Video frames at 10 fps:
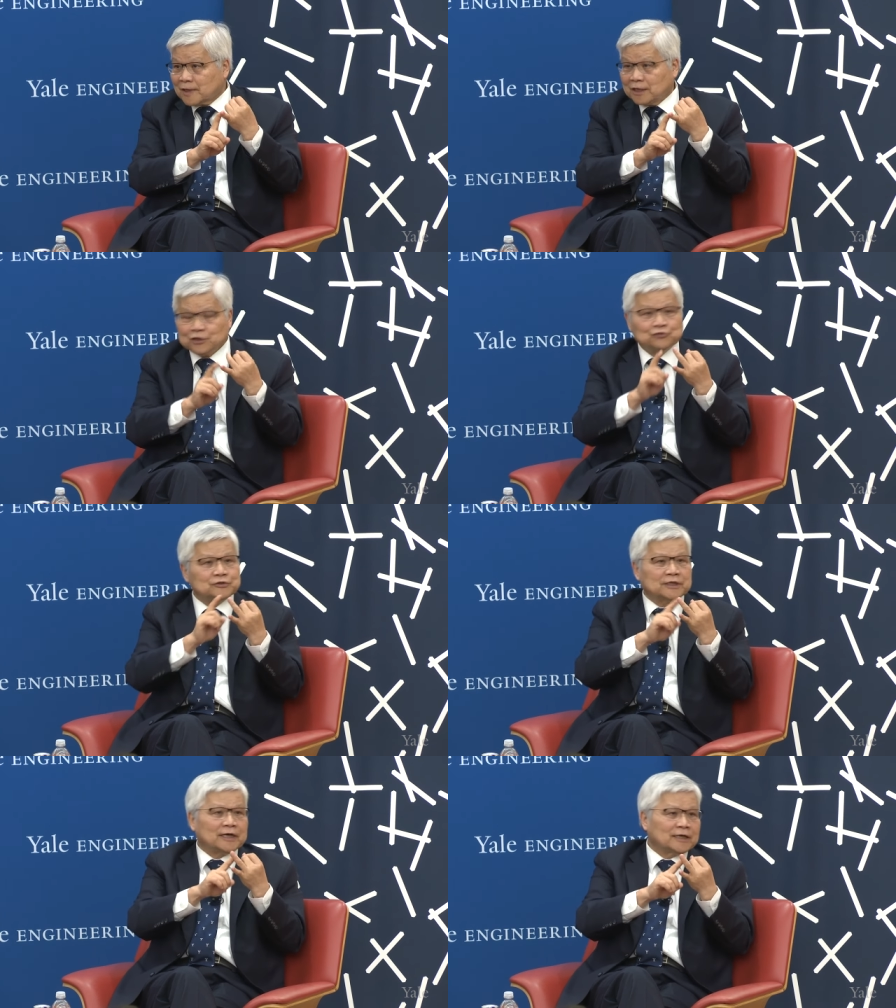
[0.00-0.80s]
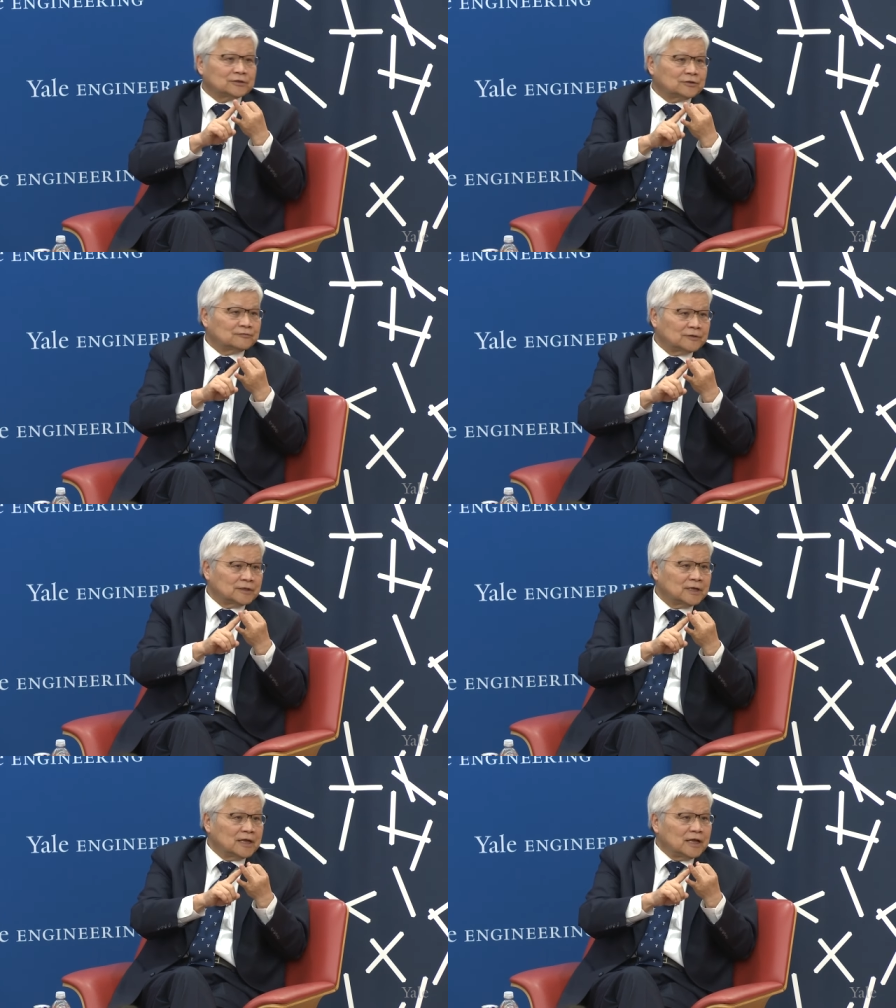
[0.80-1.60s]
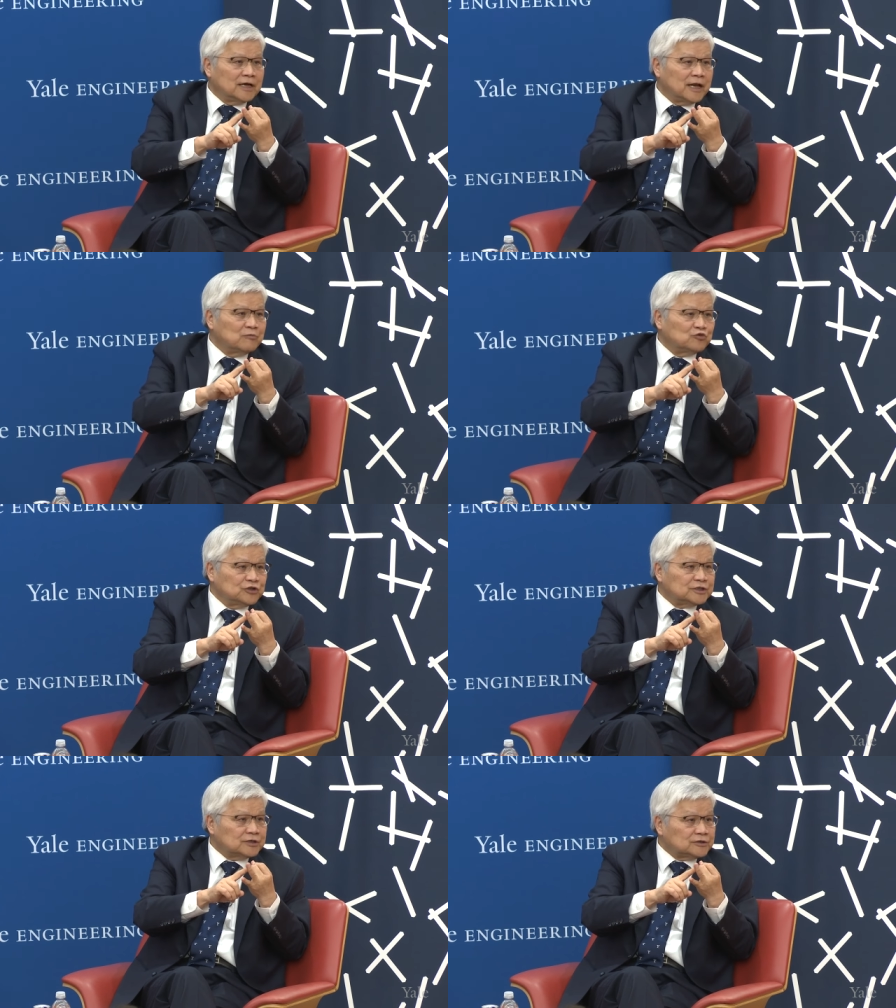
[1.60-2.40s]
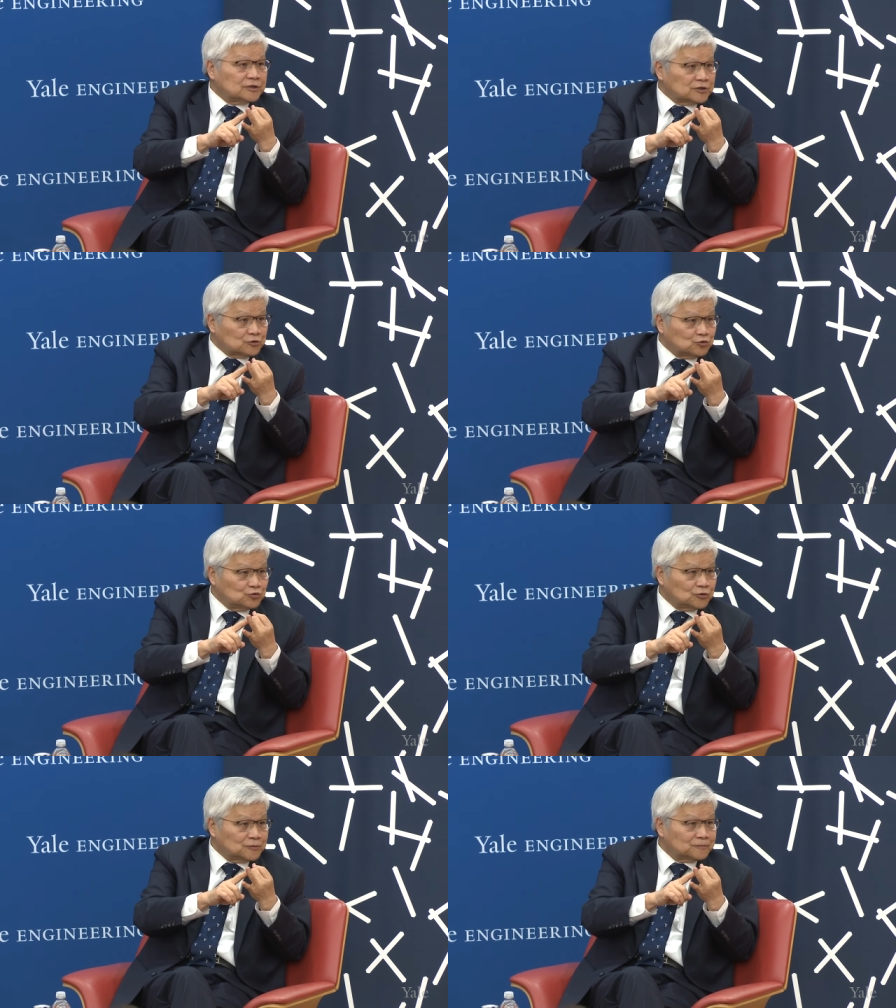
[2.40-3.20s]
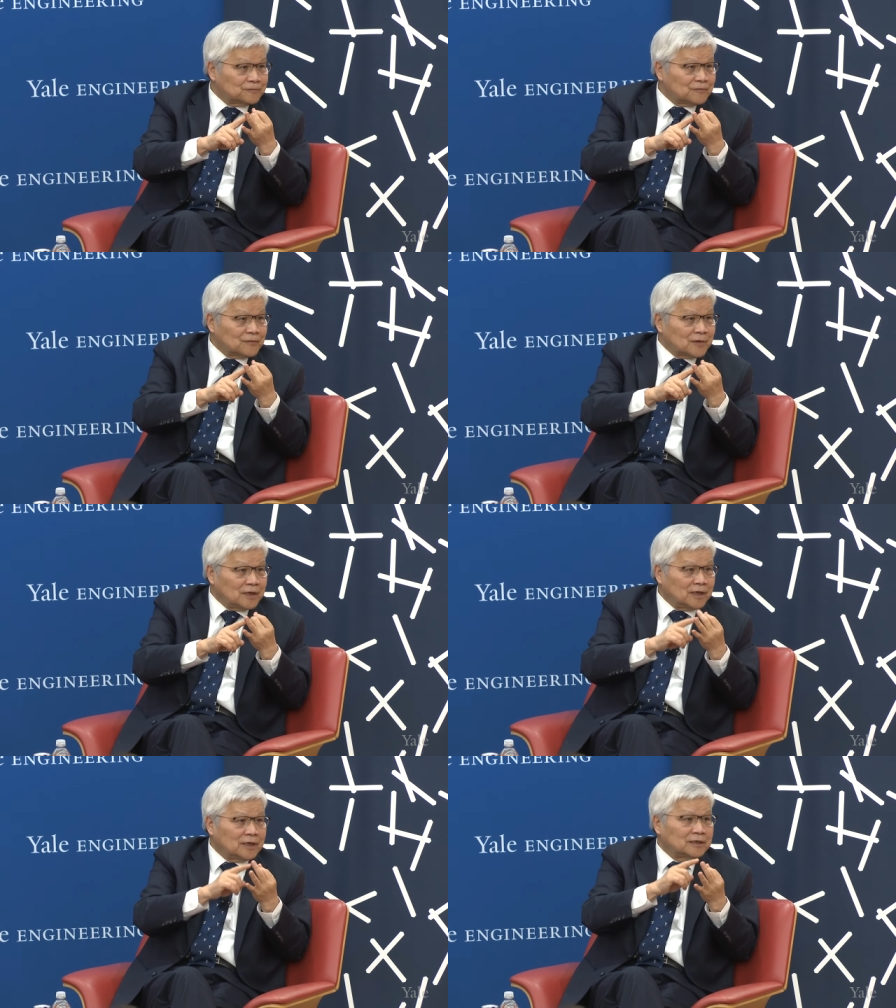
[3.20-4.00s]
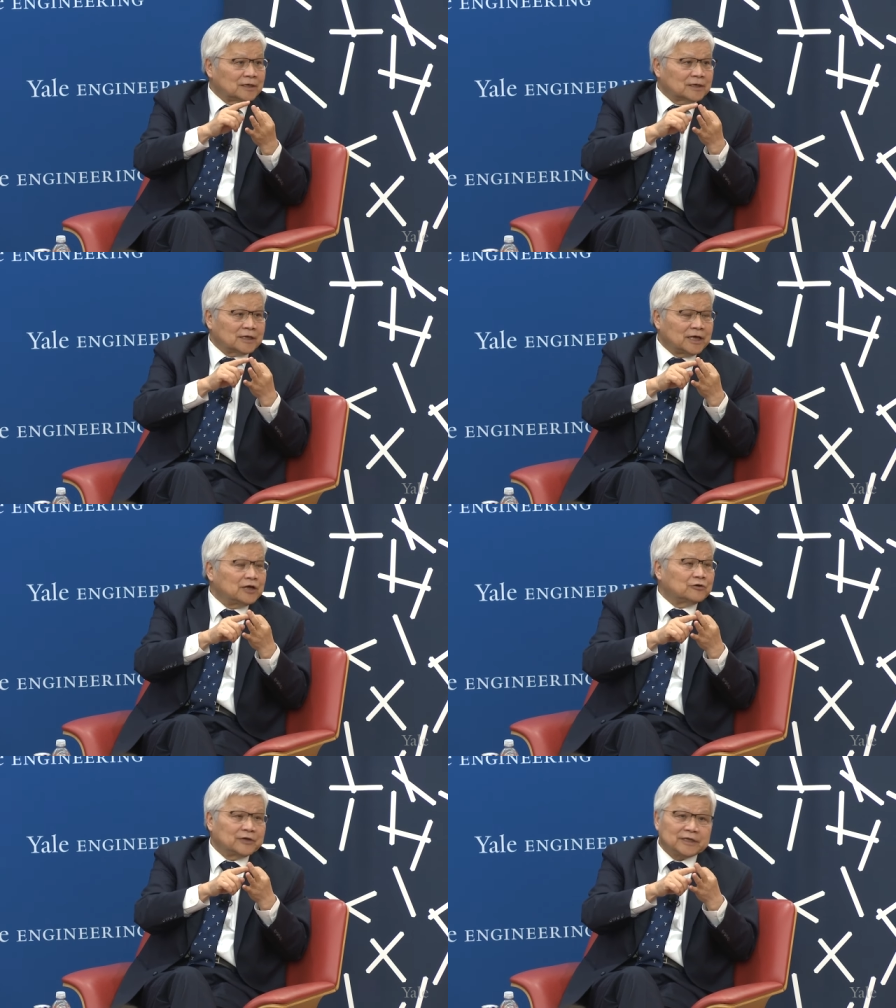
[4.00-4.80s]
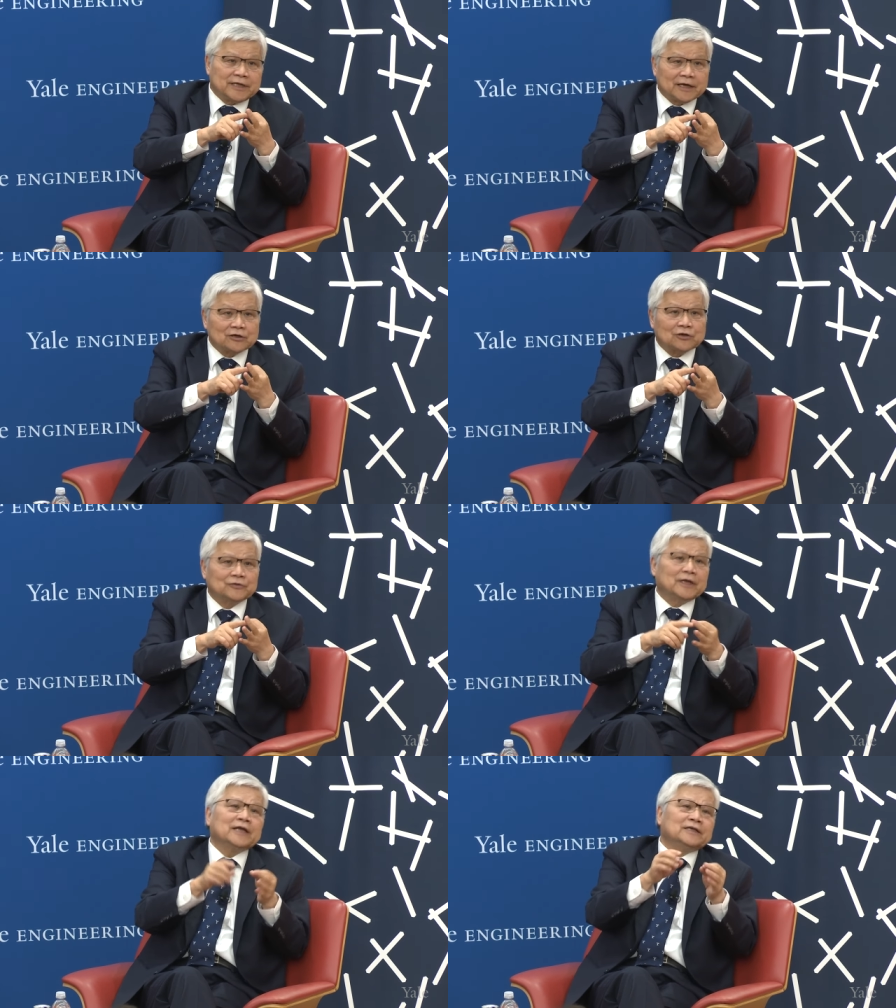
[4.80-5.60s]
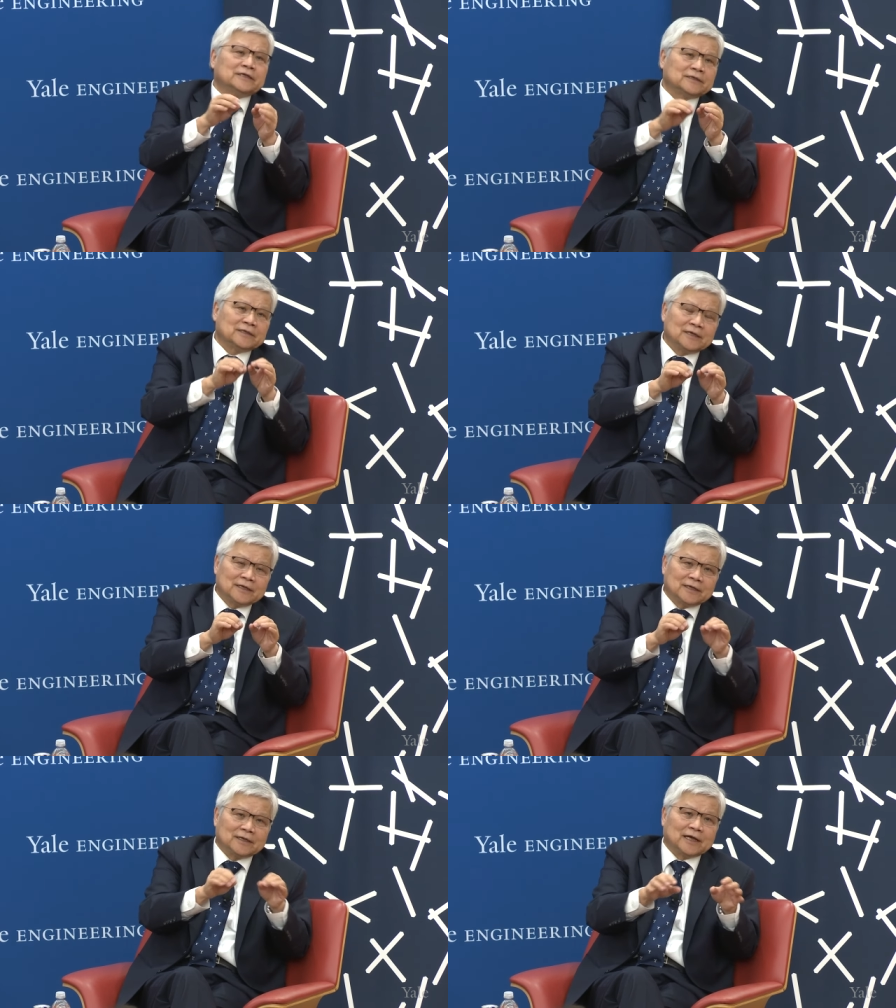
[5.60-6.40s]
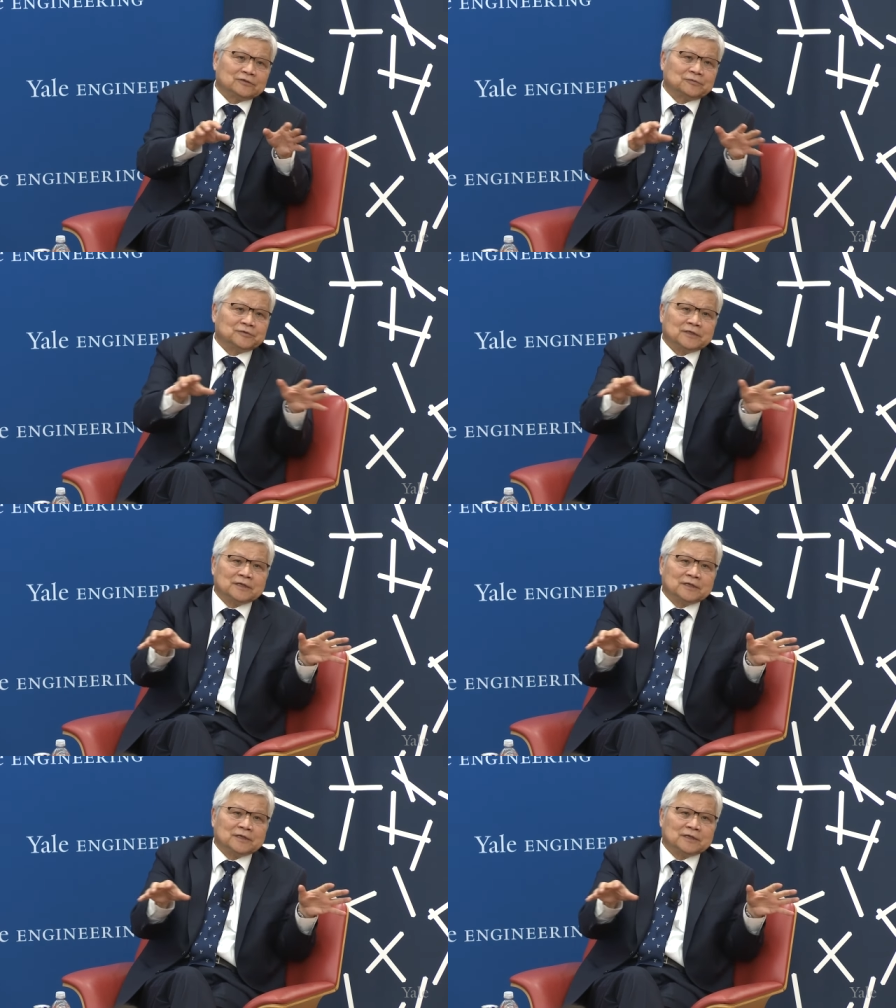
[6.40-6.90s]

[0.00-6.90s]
I use a lot of uh, Lam Research's tool and KLA, Tencor, and a lot of